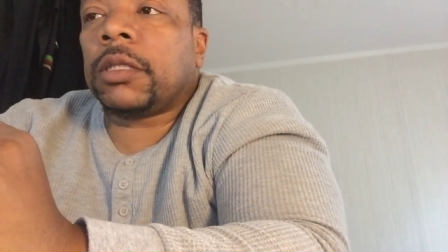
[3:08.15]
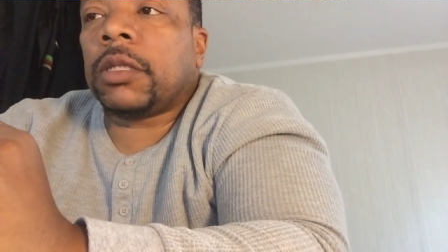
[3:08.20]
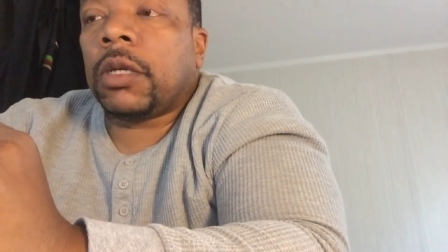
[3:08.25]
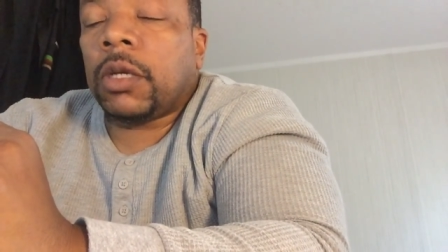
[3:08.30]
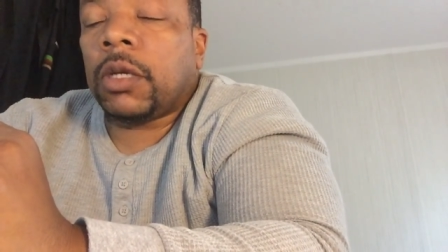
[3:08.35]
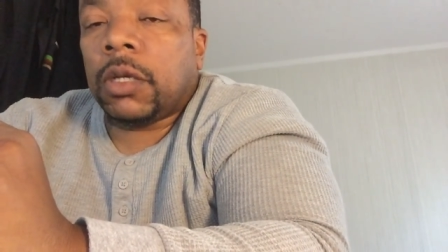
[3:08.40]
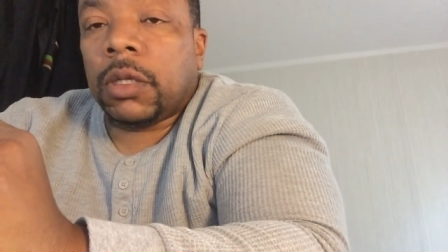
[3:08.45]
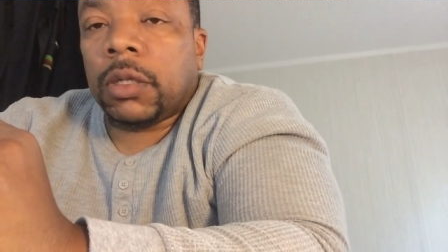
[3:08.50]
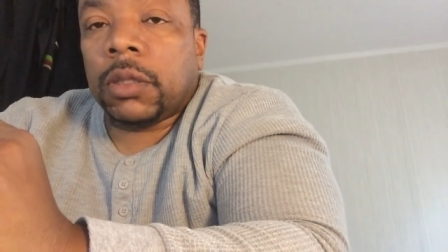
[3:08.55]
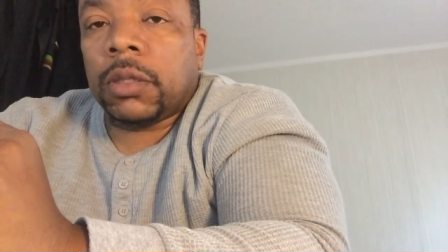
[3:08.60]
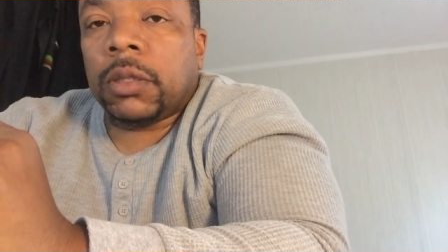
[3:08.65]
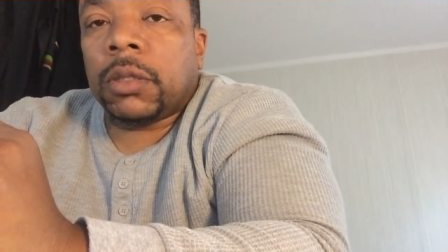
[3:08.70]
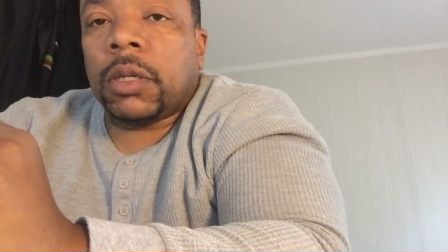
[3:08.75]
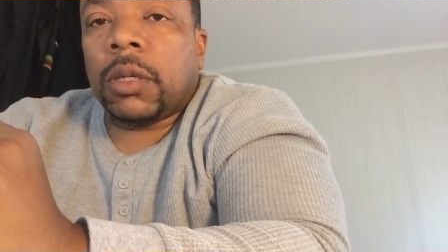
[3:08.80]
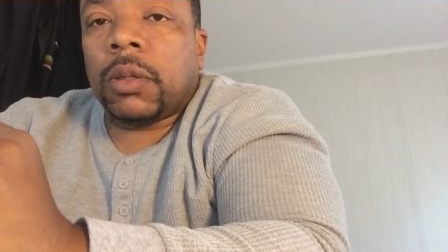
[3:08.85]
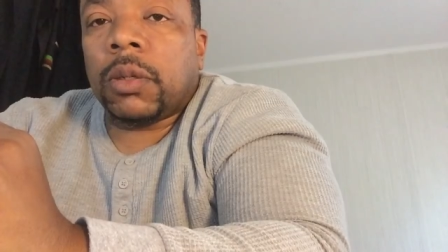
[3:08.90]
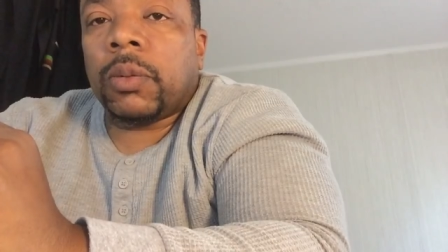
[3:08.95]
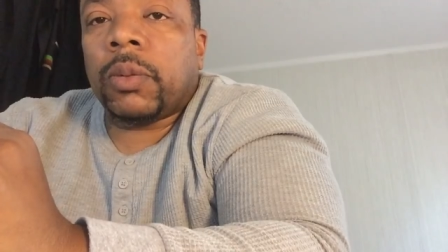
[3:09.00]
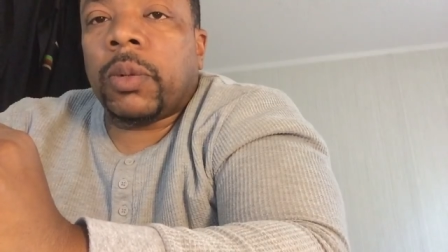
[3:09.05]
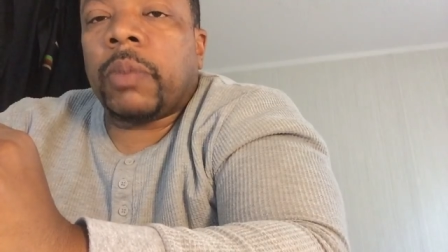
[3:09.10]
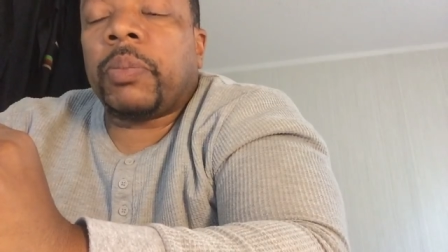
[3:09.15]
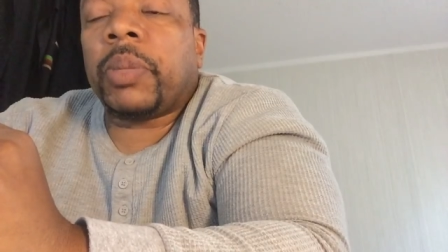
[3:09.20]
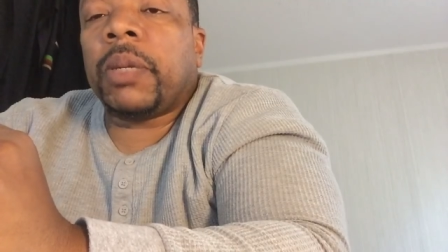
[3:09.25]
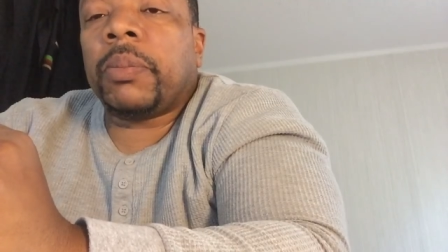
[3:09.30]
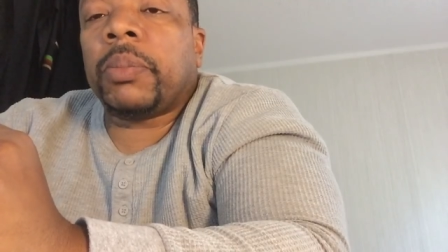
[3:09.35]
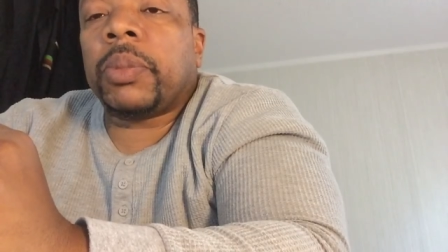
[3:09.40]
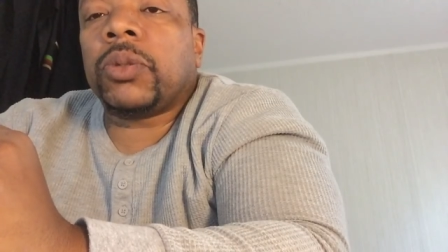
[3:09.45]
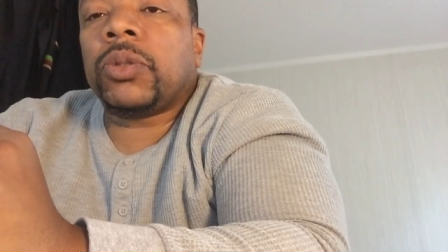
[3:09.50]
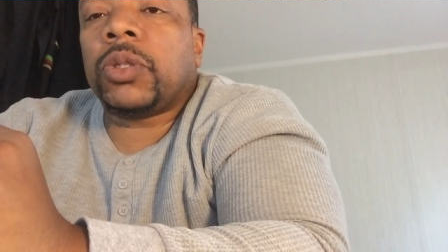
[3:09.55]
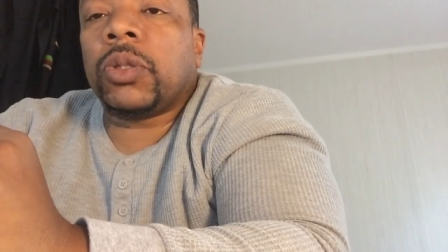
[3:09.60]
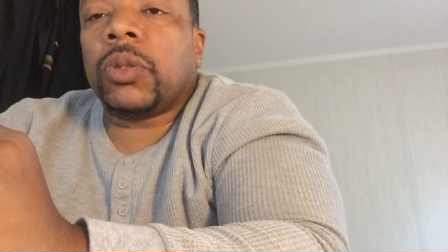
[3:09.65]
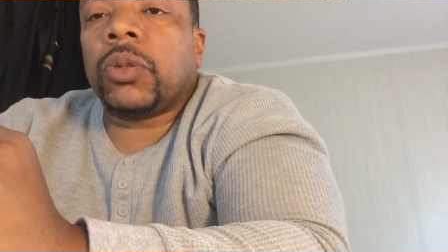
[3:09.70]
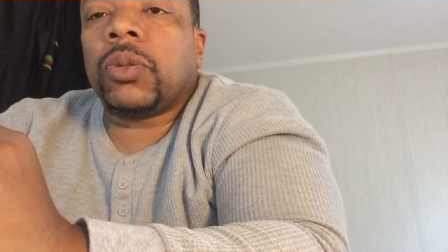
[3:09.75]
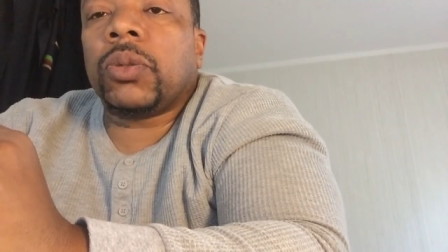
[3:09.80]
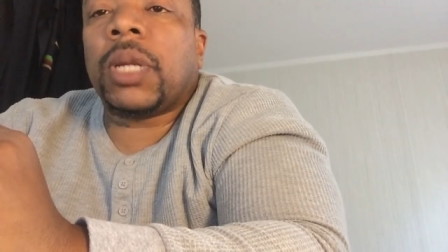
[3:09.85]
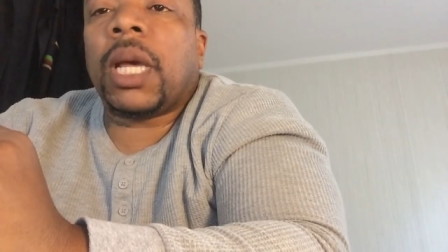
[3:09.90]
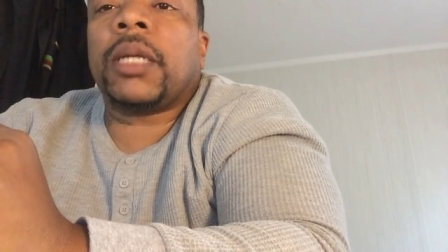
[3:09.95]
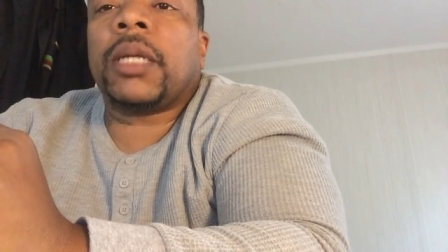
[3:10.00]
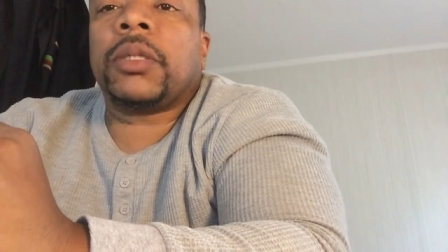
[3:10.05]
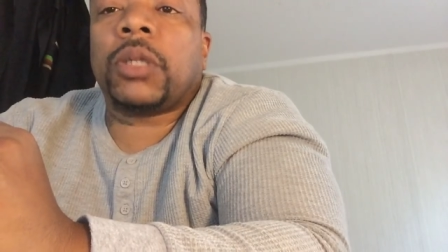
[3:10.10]
you know, what people do, that
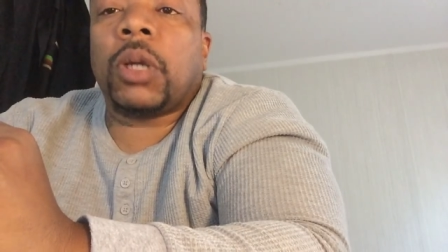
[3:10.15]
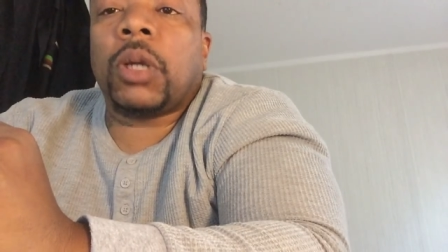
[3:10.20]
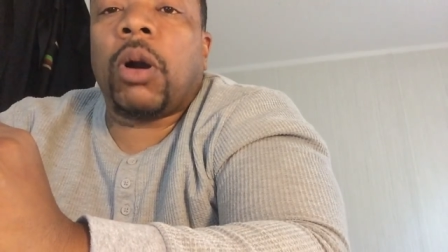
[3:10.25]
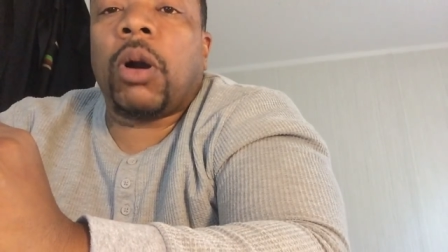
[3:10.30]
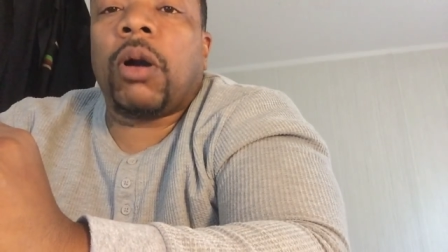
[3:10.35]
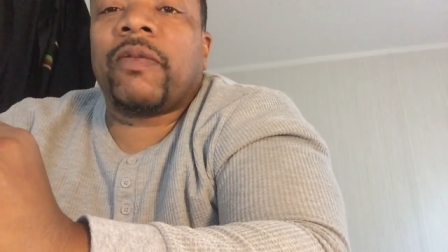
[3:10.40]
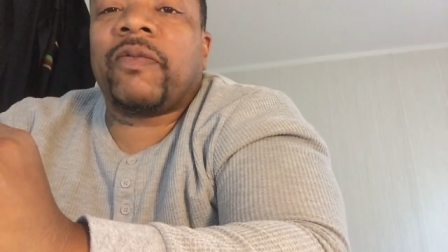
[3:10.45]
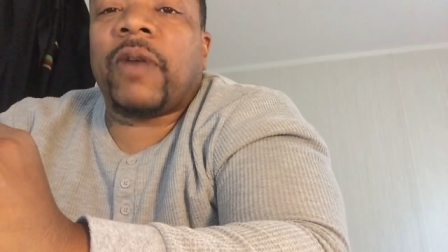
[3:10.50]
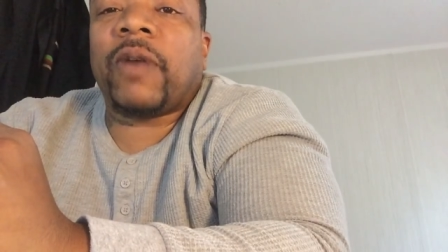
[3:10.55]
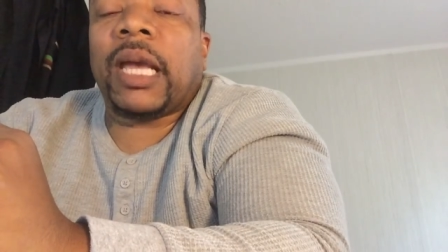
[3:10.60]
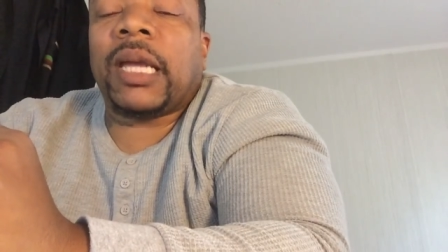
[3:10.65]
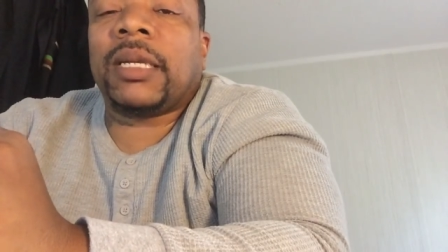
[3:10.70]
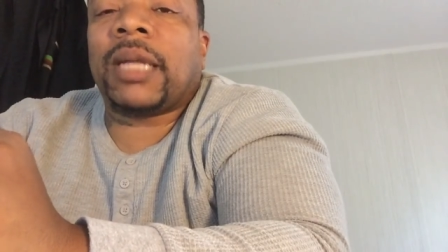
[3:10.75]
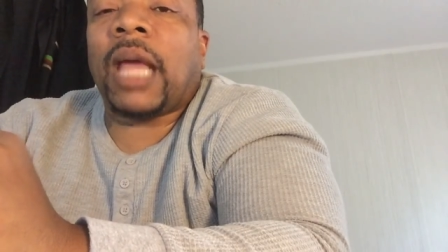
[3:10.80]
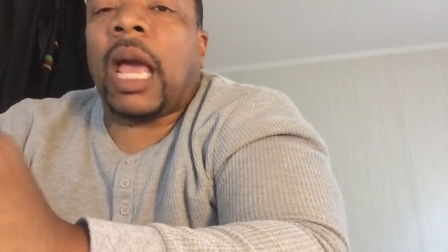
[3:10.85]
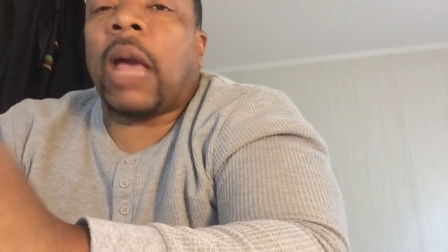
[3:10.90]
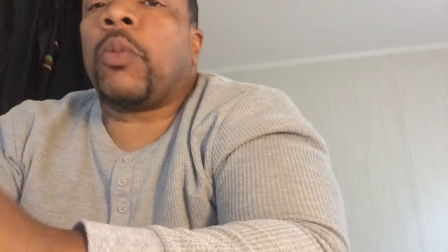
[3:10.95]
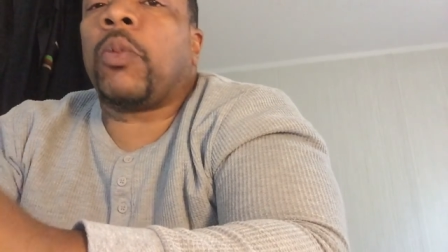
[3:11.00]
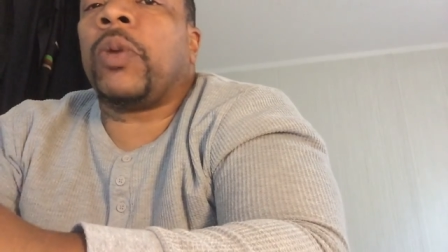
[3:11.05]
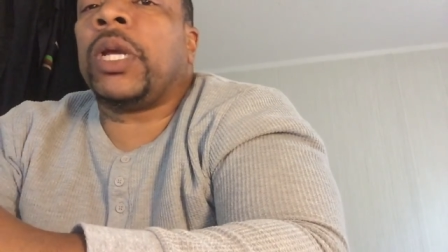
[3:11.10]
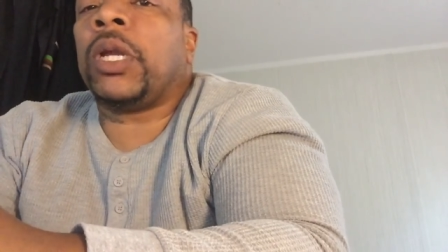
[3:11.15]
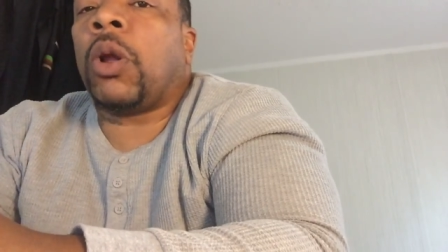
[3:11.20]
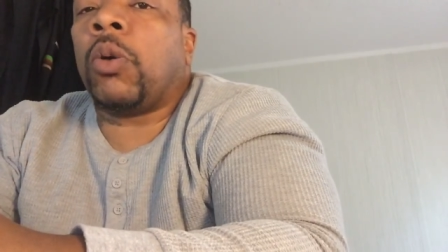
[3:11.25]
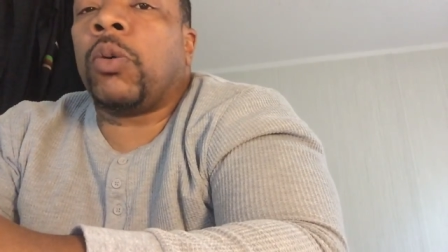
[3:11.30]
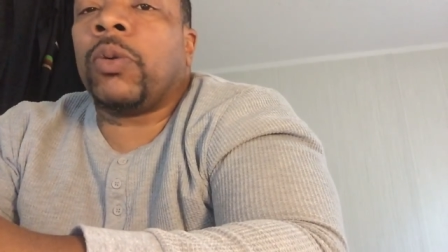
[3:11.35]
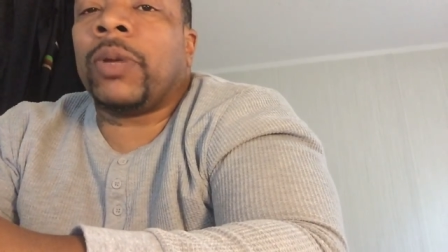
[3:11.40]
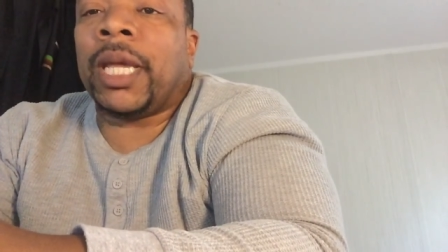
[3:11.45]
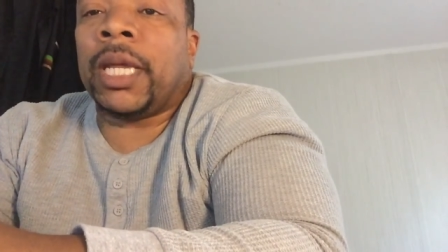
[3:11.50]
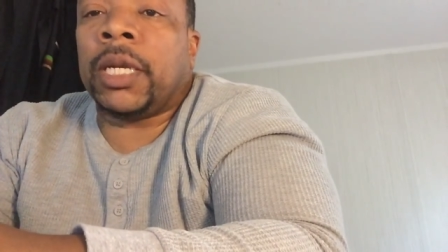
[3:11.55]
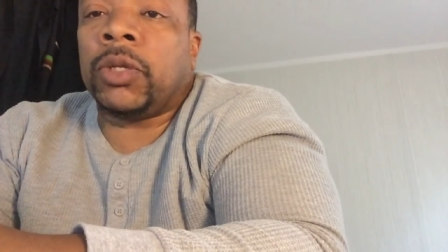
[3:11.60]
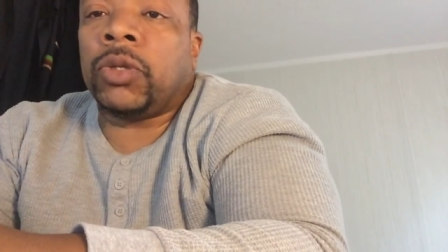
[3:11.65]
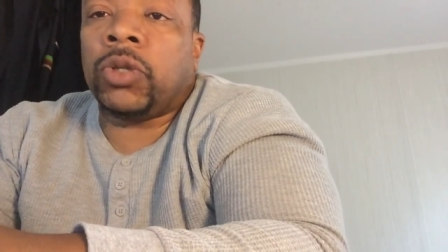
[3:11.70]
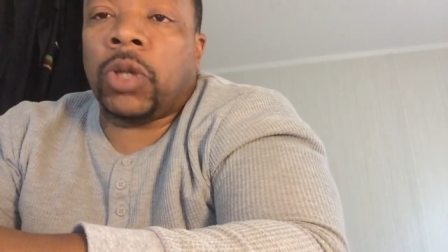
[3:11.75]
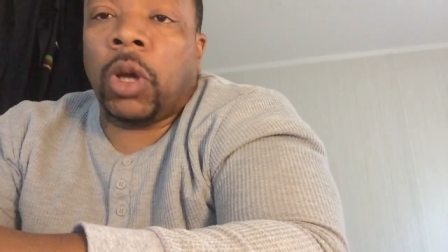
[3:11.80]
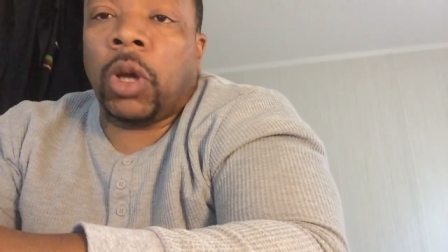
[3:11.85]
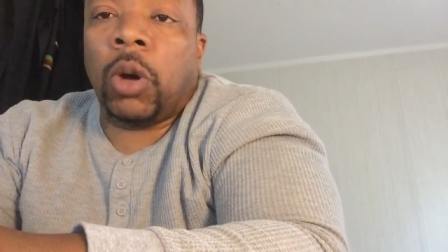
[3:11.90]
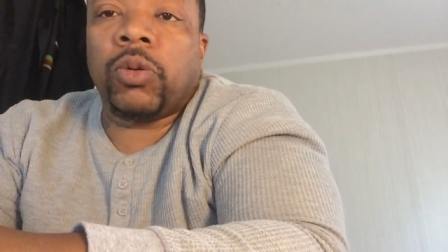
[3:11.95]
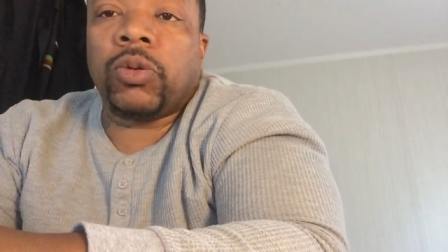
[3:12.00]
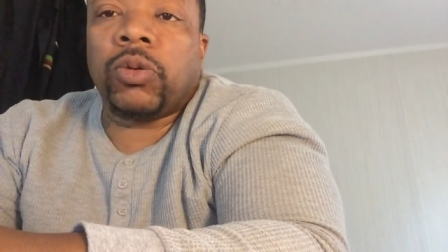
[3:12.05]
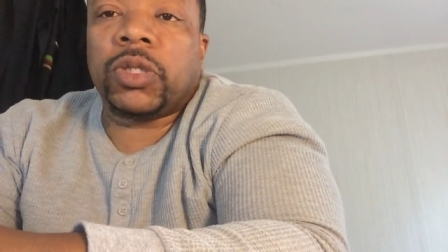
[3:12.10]
dog fight that we don't
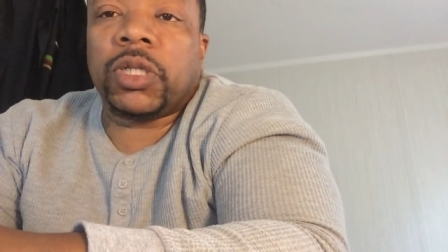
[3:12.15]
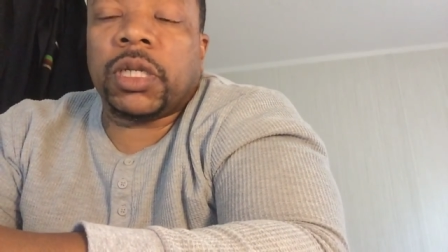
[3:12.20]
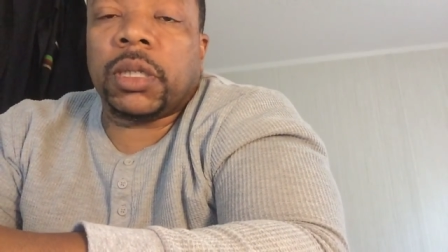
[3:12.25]
indulge in.